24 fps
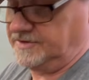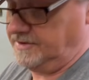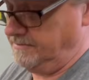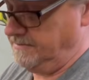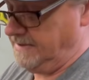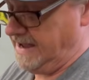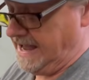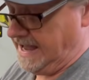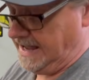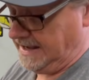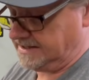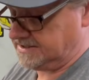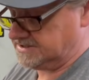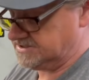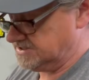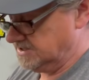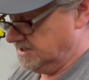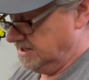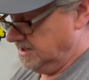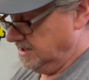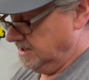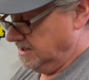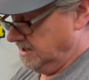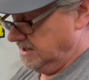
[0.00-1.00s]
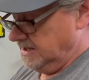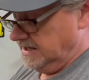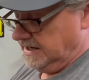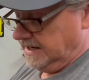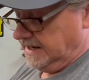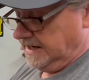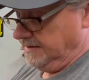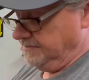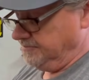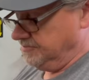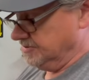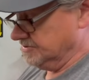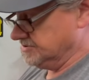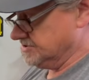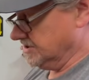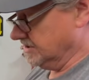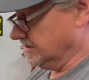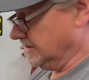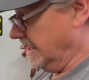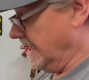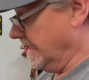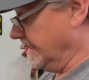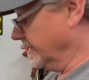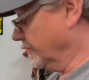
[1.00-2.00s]
and Max. It puts a
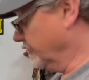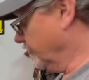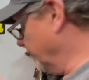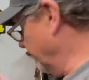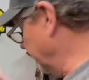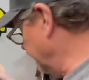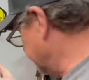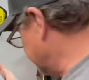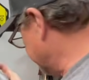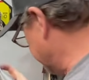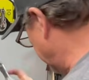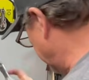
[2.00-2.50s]
lot of grease